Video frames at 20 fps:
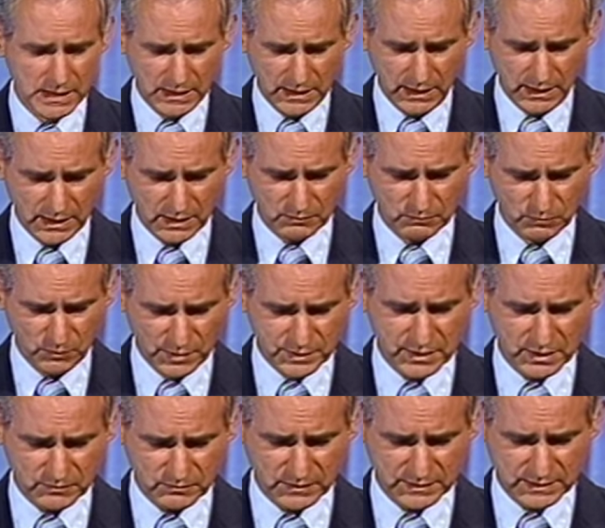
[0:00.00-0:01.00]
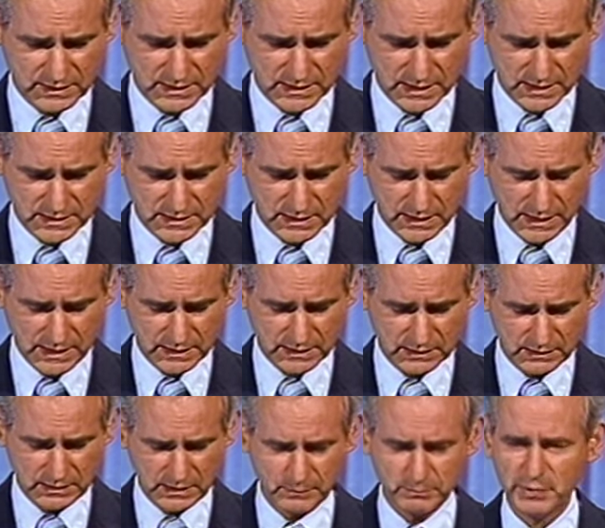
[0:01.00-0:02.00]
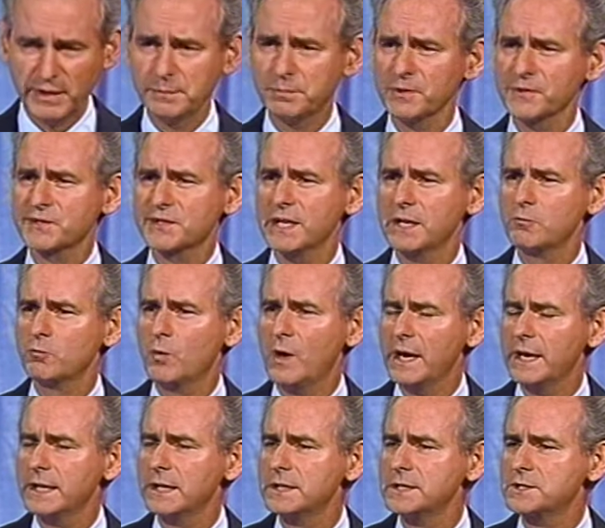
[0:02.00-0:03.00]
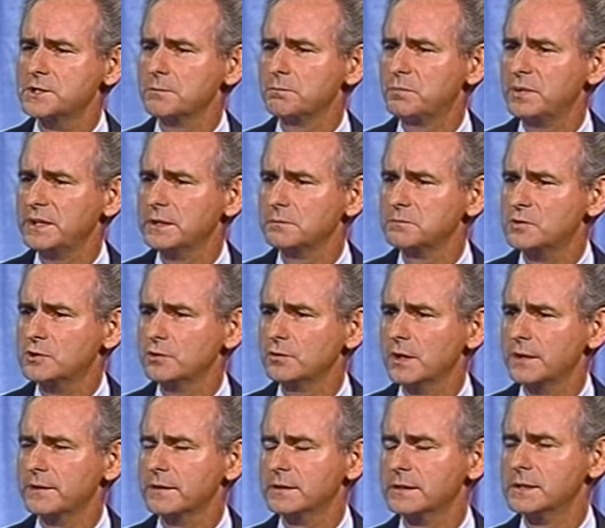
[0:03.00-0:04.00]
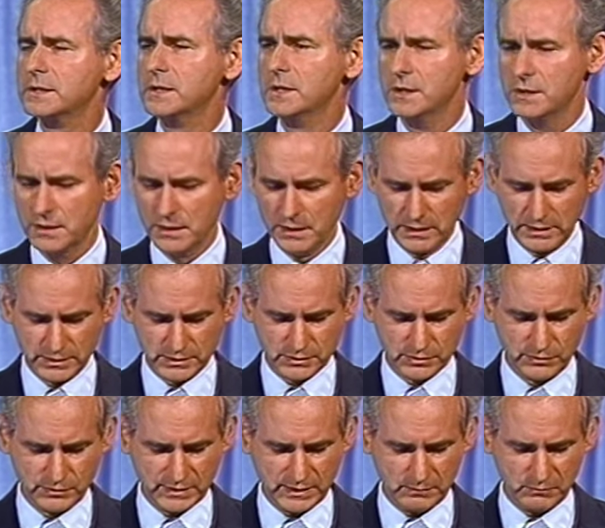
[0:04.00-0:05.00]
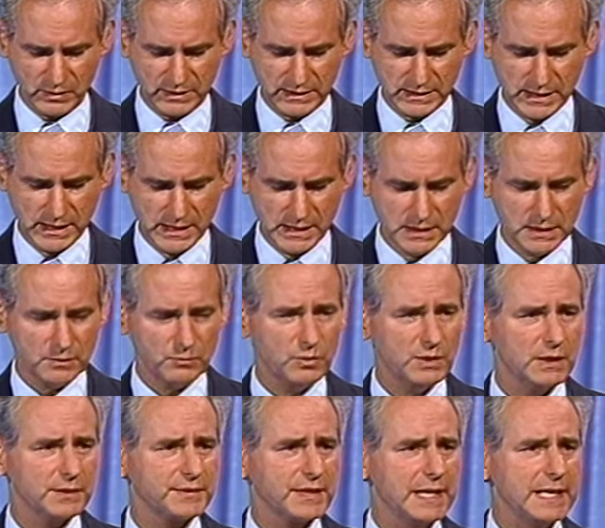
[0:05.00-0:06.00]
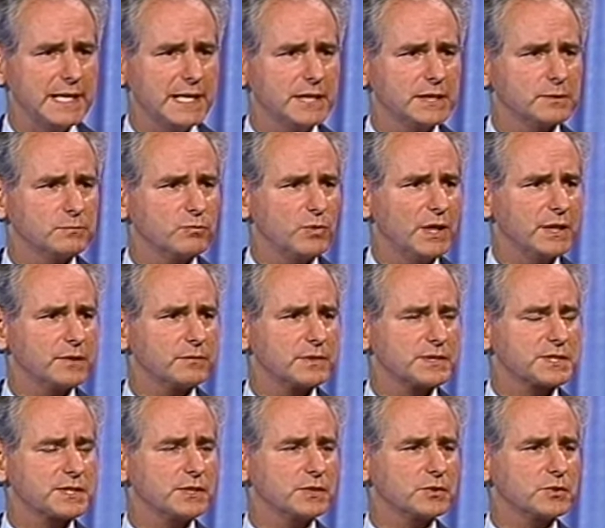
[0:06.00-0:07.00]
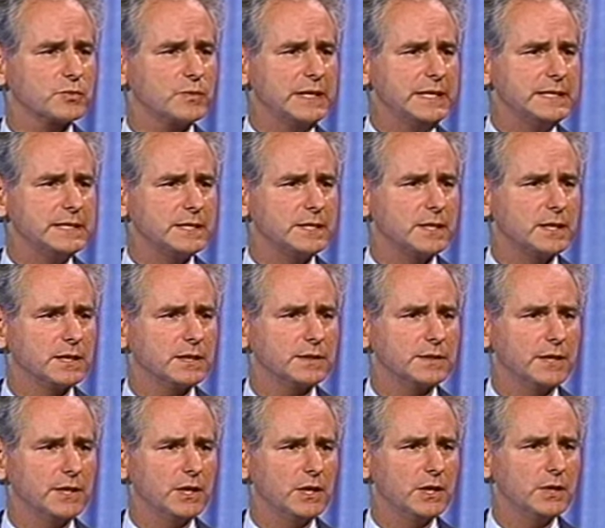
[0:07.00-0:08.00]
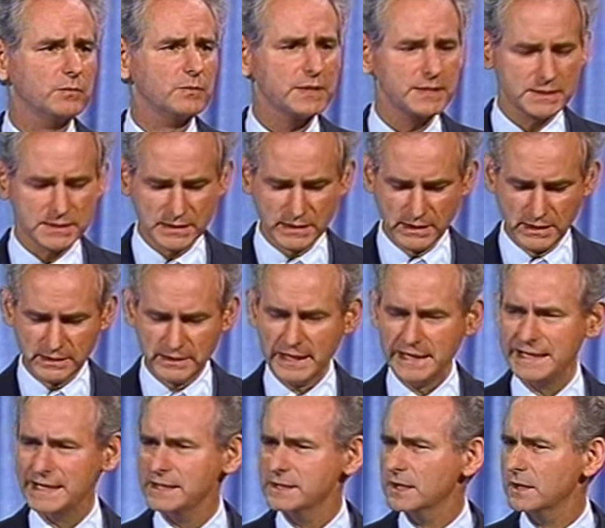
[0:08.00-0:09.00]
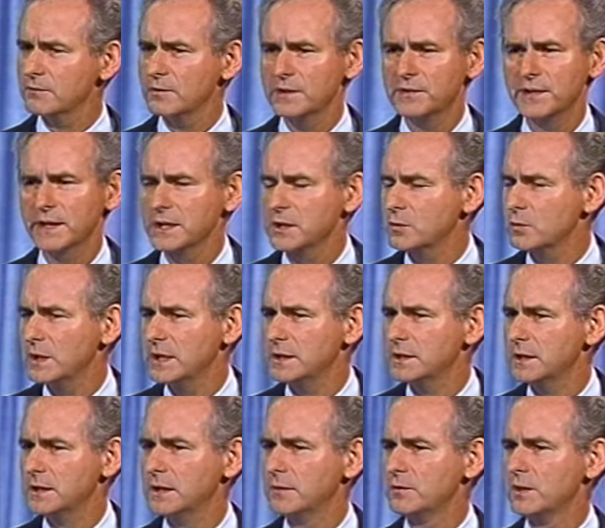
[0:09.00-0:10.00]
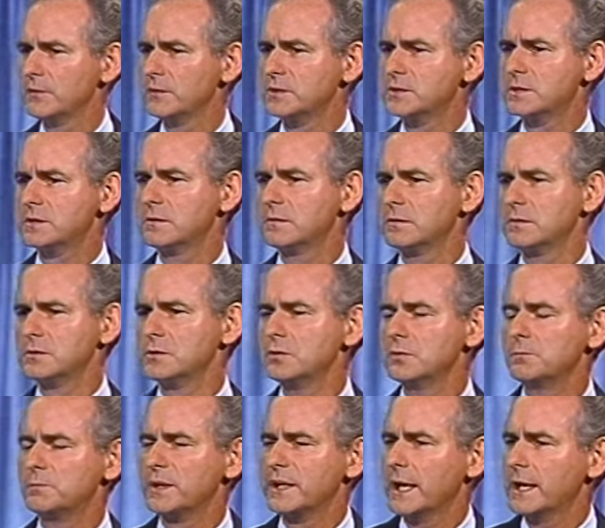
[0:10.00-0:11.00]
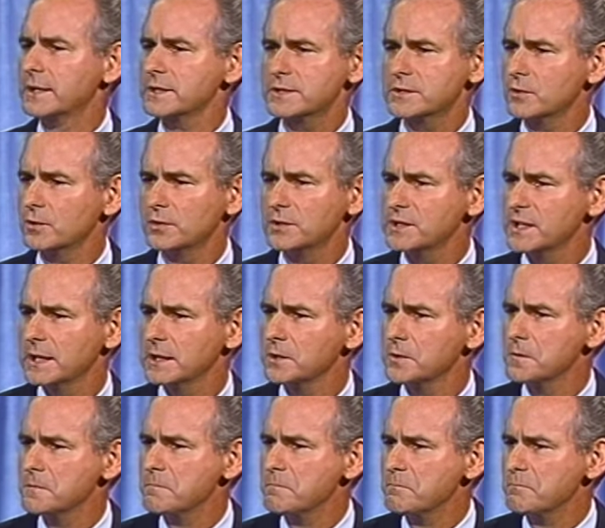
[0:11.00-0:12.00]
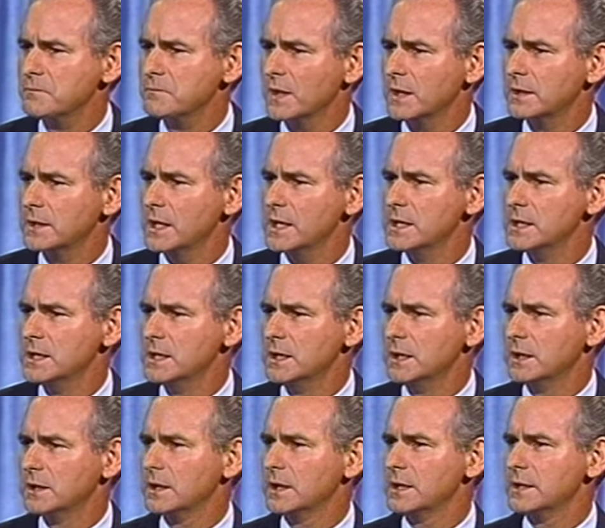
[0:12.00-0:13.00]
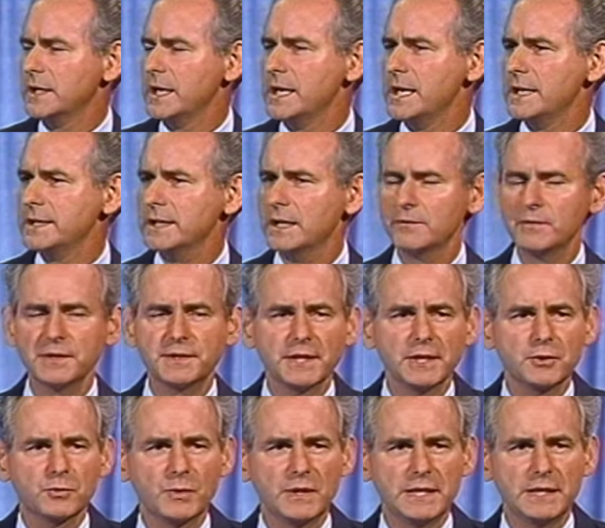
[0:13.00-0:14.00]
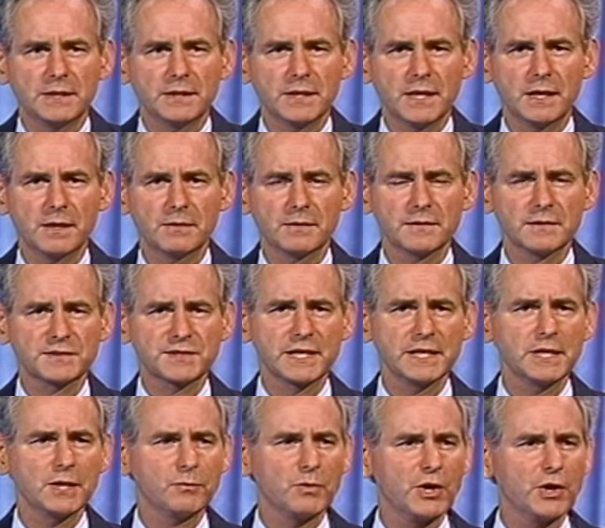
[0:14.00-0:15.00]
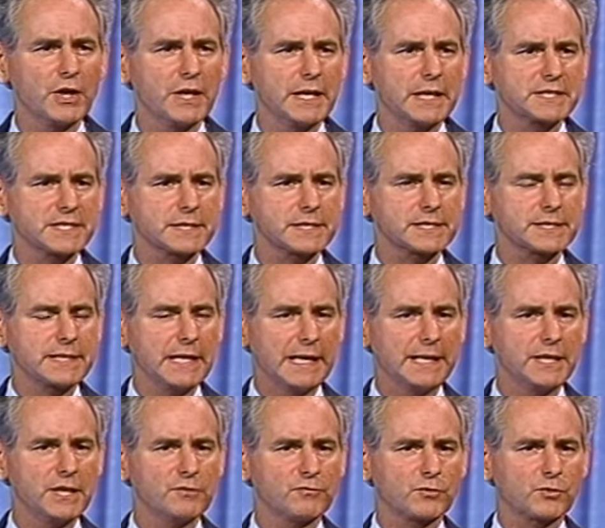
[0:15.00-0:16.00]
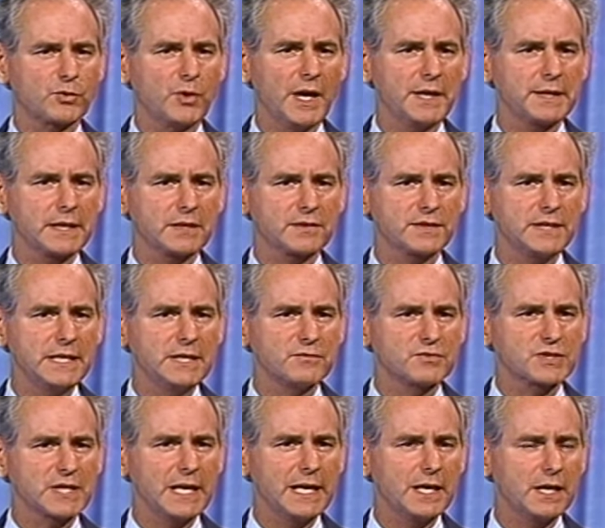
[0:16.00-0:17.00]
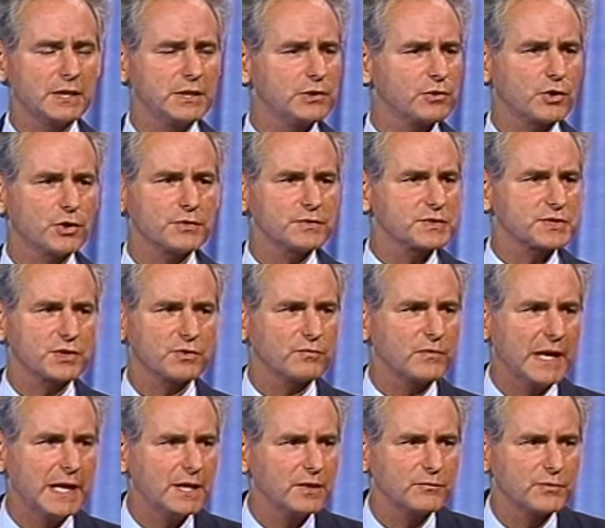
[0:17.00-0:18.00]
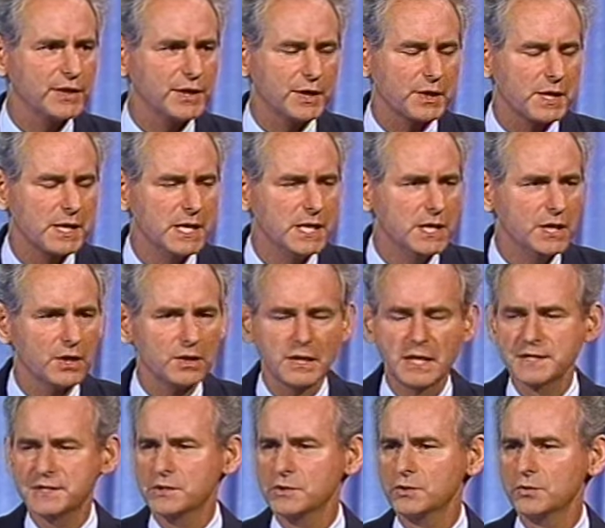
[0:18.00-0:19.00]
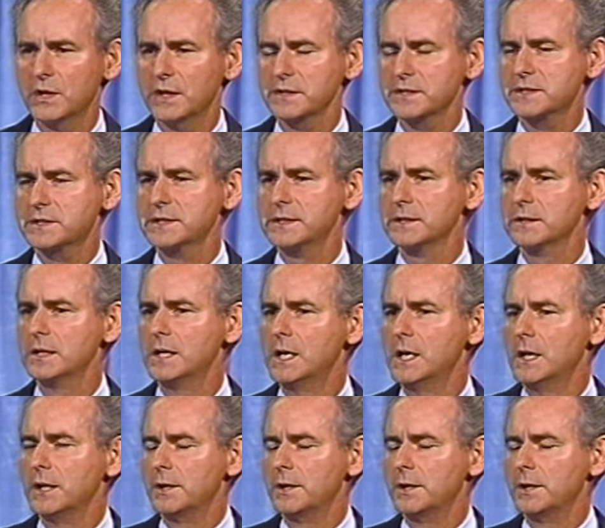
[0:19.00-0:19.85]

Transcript: And I wondered what they taste like. People say, why didn't you beat them to it, uh, to them? And well, they ate them while they were still green. They always, they ate everything green. They never even knew bananas turned yellow. They, they, they ate everything green. They, see, they were in a society of chronic thieves. Eh, you couldn't survive there unless you knew how to steal.